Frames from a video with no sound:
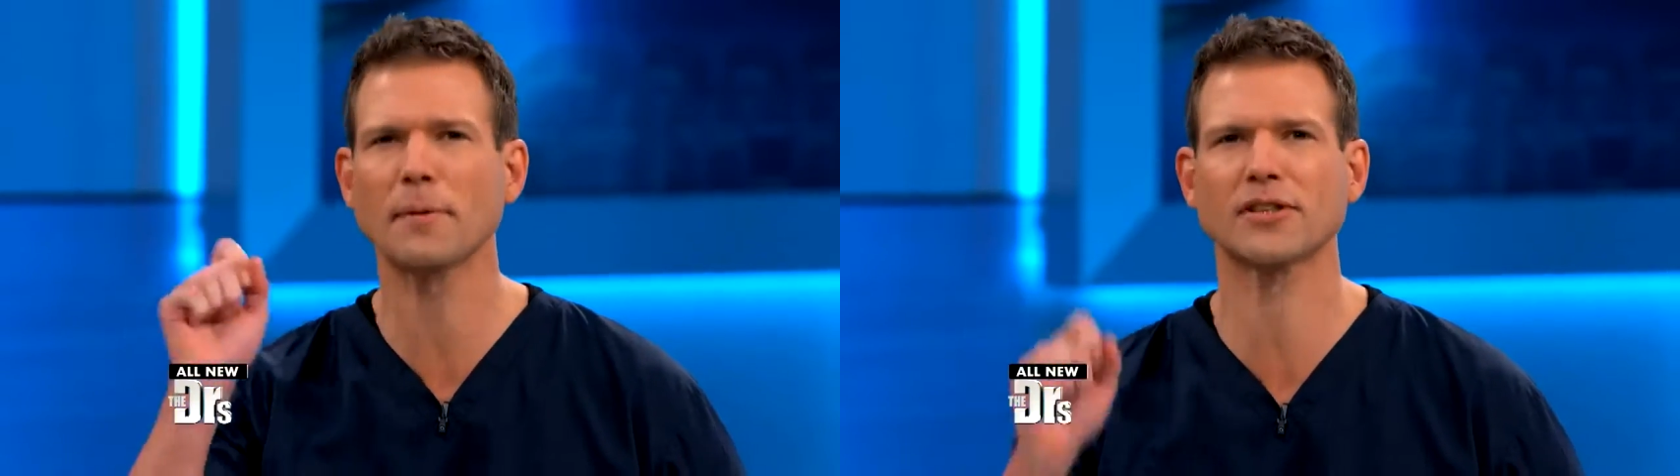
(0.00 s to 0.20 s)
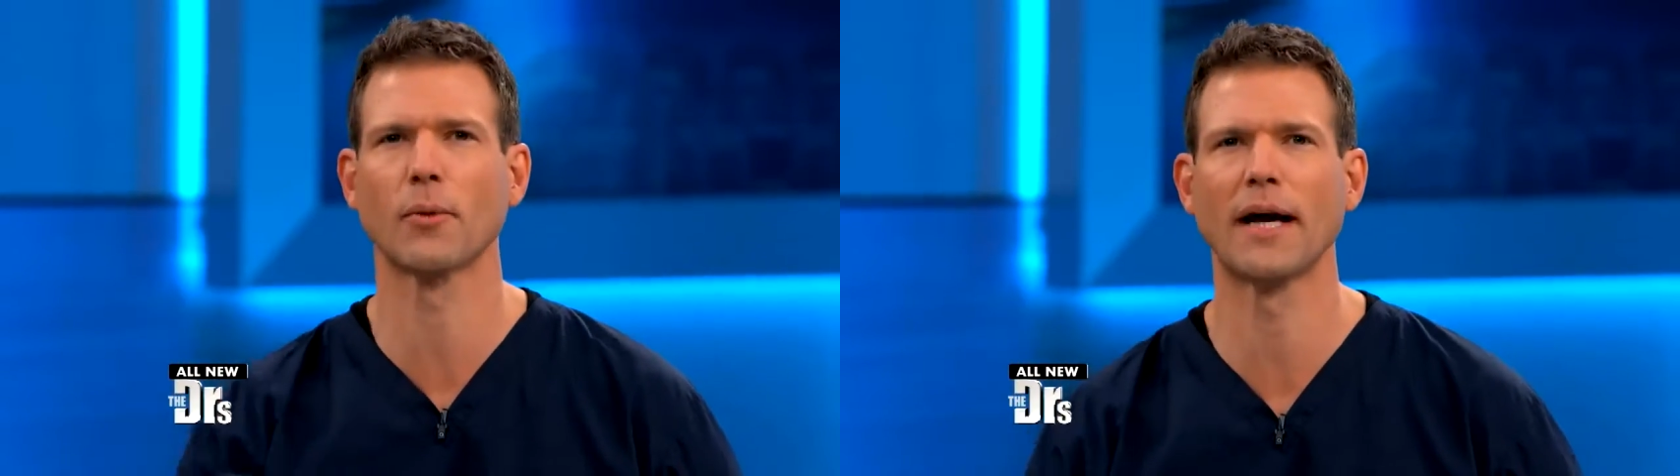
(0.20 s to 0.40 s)

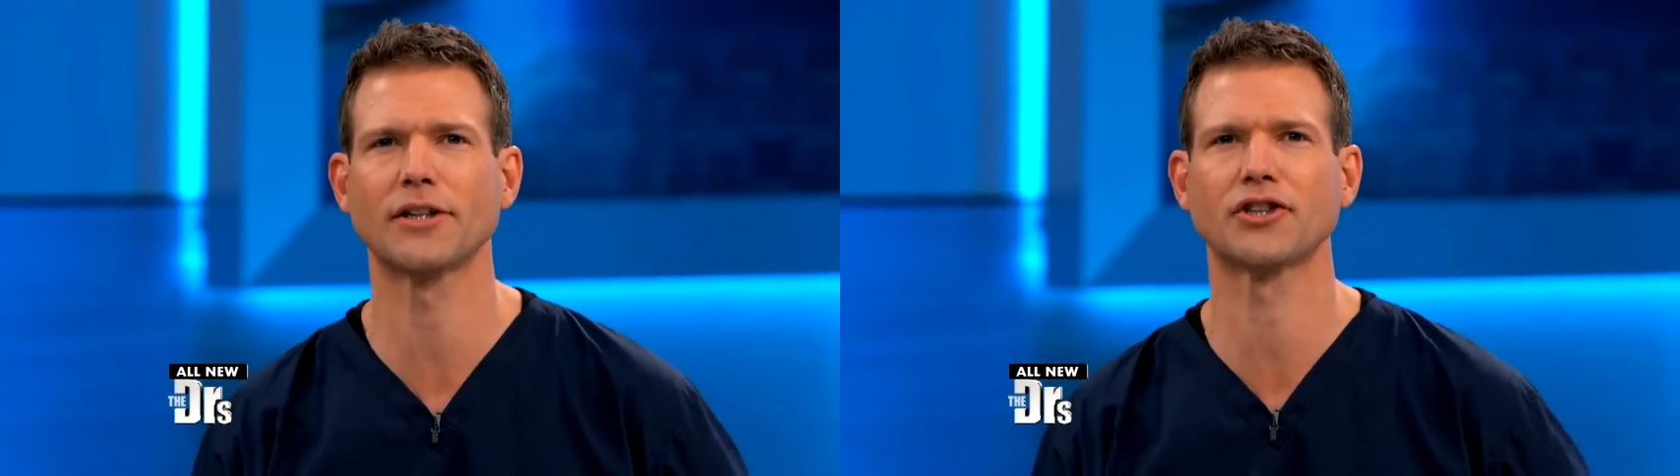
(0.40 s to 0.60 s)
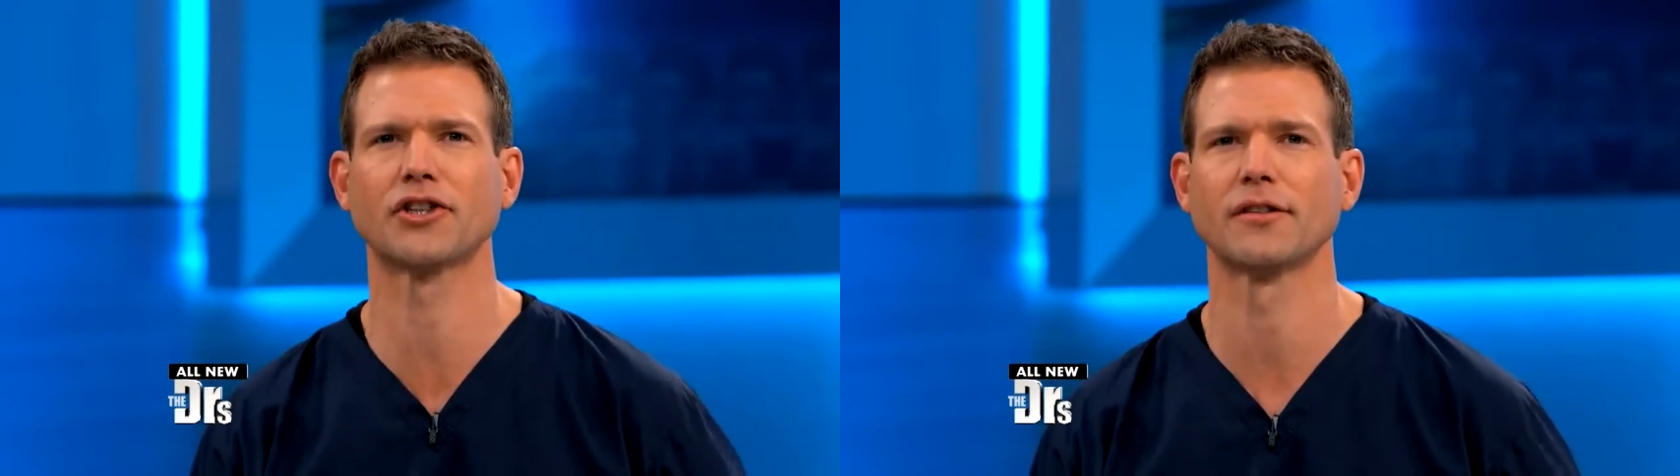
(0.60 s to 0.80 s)
a
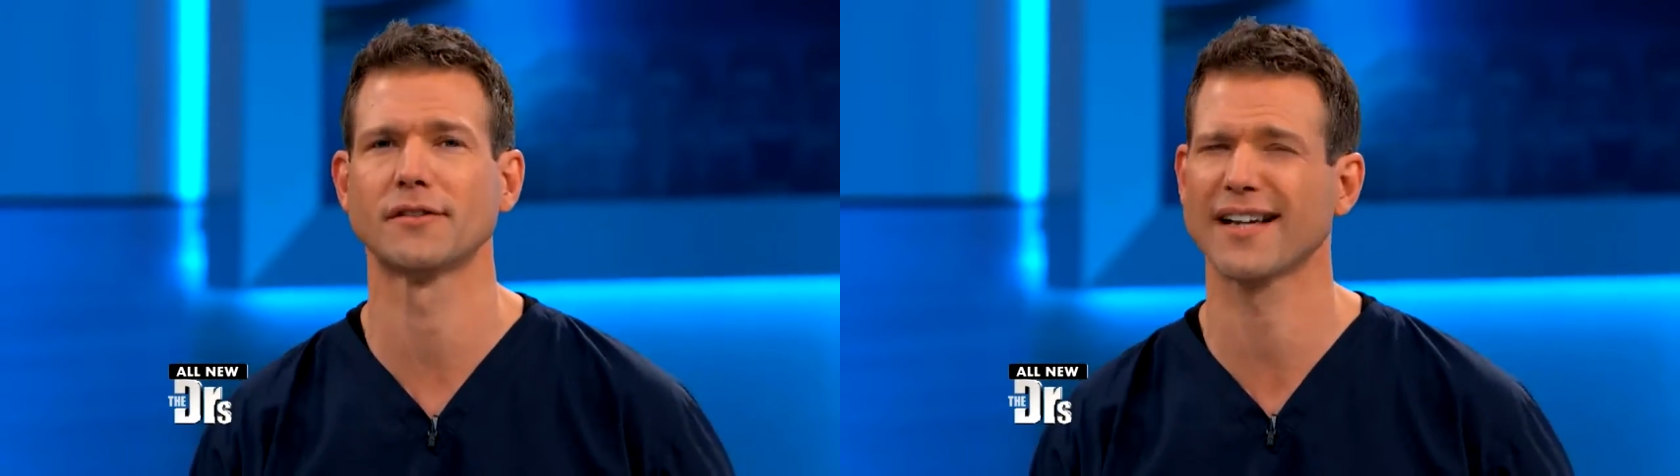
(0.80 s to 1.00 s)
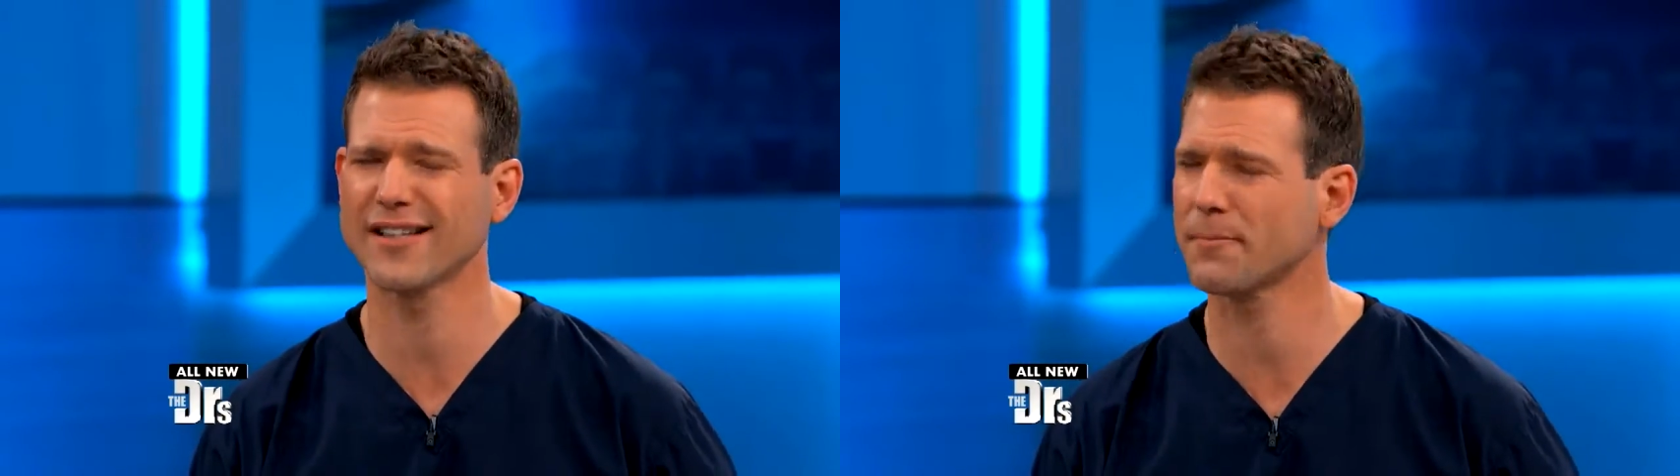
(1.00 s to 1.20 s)
switch.
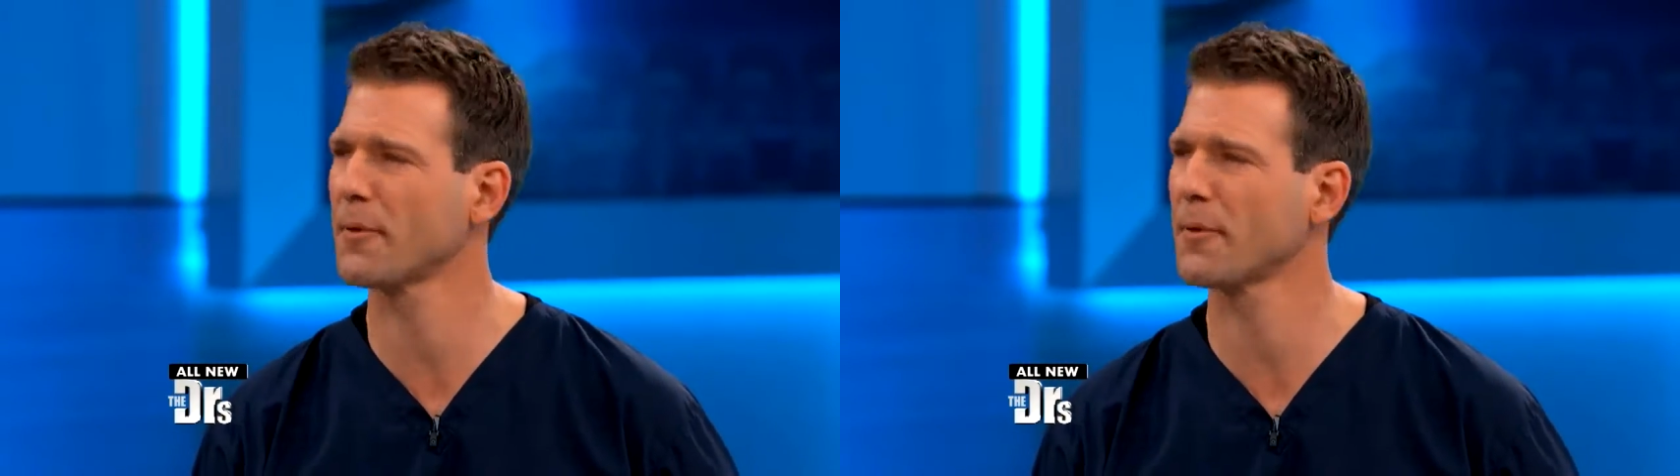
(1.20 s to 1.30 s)
Sounds